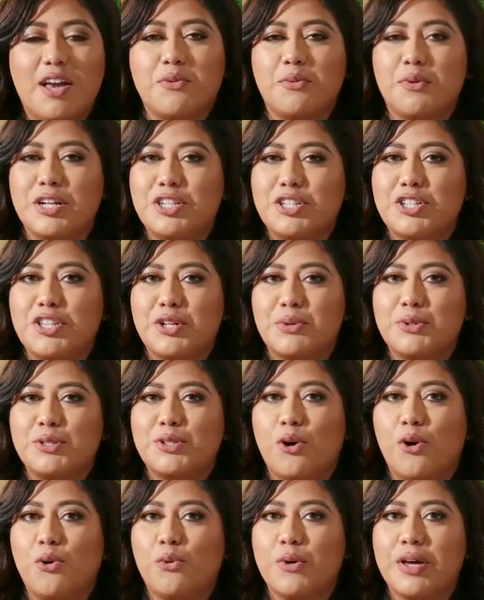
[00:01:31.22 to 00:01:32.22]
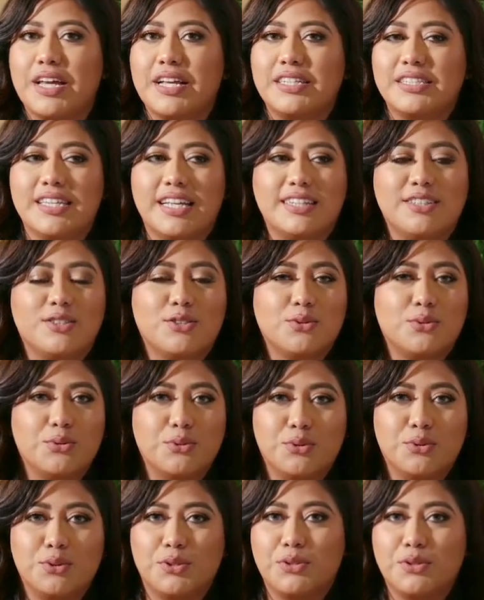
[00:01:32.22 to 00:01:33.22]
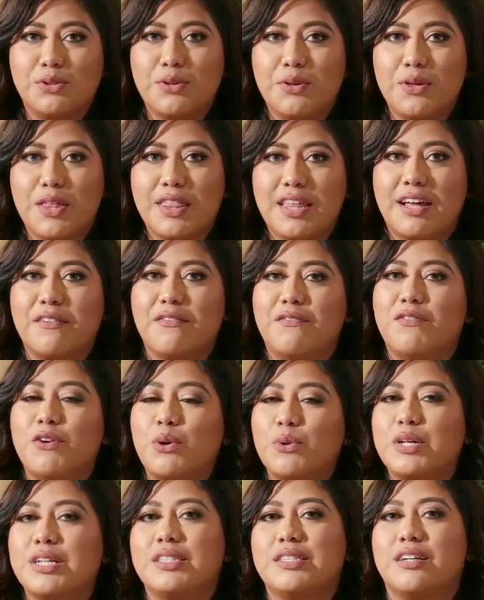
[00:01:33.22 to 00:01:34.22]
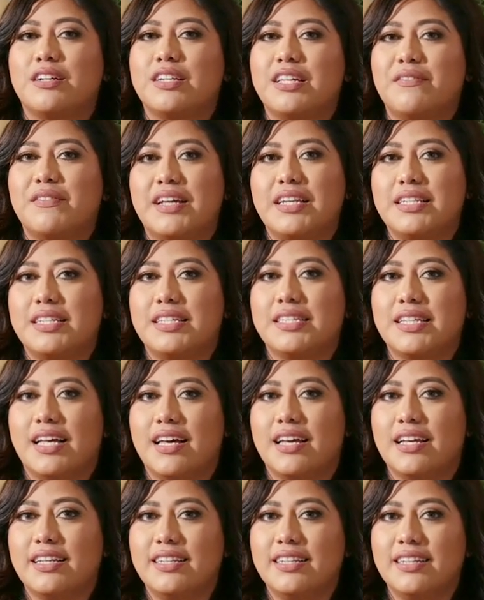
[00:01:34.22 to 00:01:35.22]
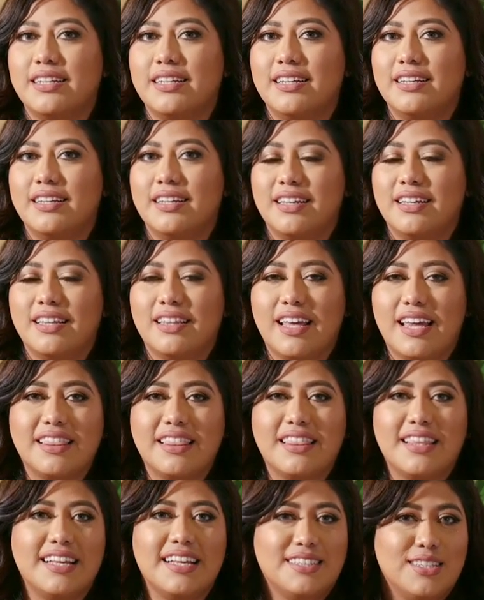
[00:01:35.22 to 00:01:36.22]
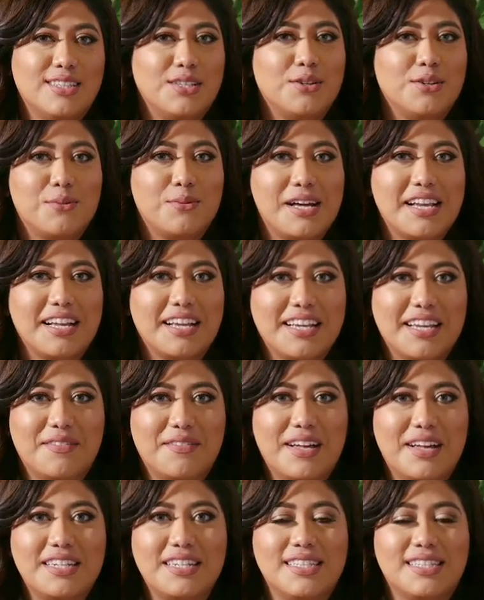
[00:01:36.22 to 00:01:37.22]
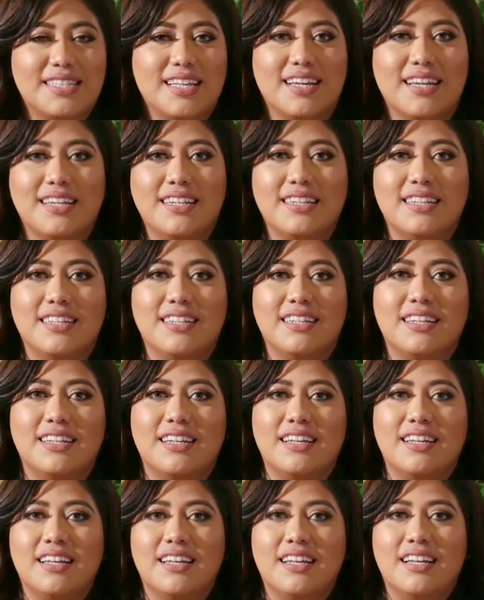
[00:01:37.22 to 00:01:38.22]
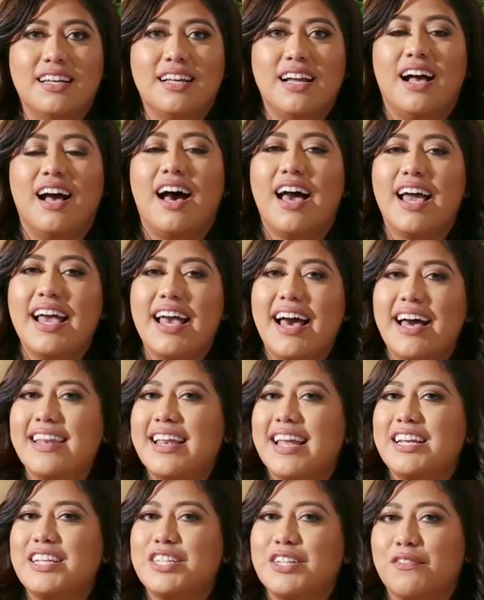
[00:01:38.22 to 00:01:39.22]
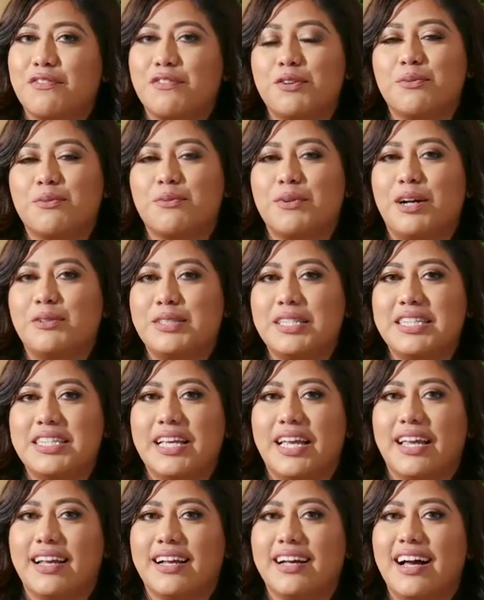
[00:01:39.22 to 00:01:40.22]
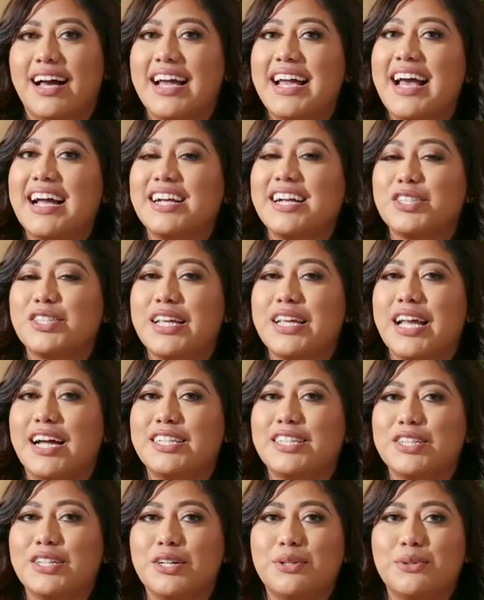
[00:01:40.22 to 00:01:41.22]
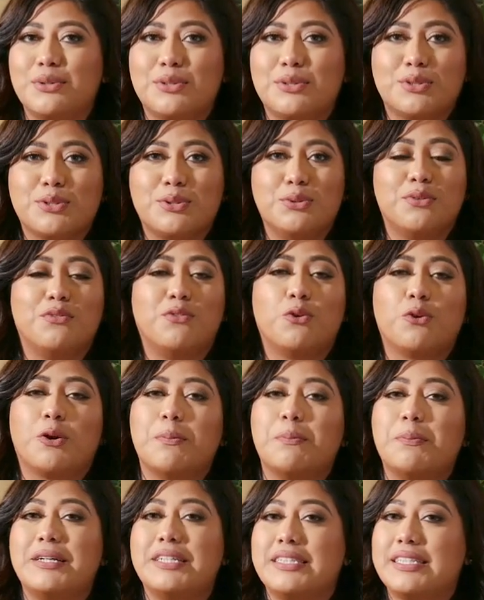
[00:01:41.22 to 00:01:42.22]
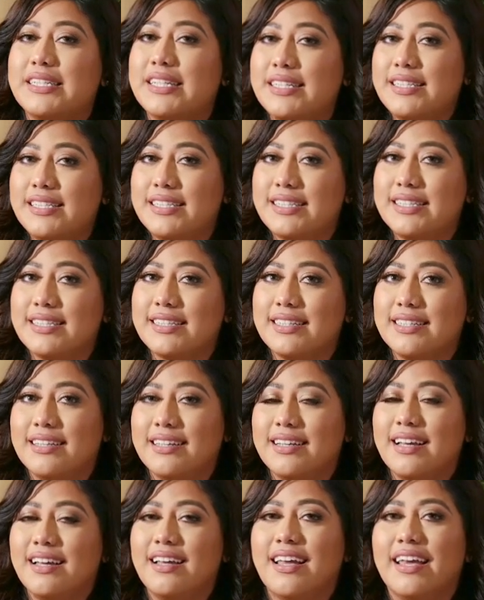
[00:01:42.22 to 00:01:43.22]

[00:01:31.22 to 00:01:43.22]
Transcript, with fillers: I wish there was always a school that focused on event design, like the Institute of Wedding and Event Design. I had a different route to take. I actually had to go to school for business